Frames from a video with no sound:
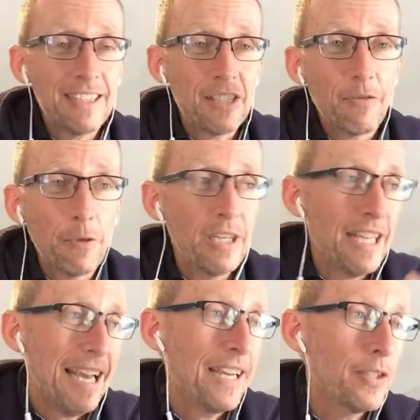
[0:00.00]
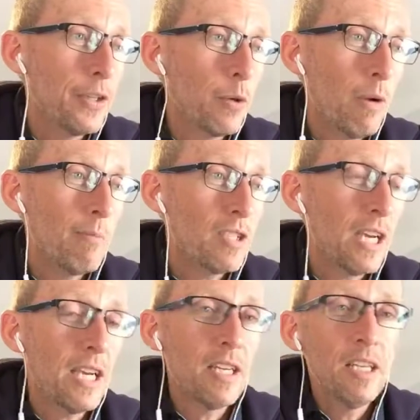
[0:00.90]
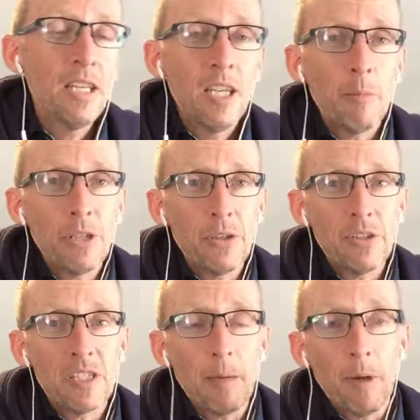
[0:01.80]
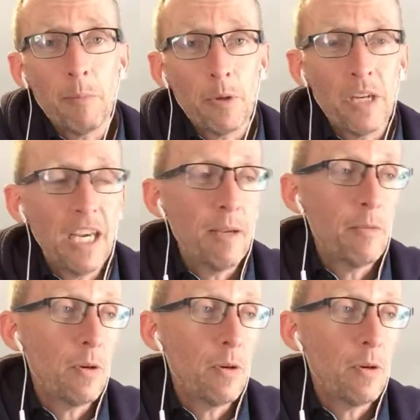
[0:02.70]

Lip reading: That's free to add to your website, but you can step up your game.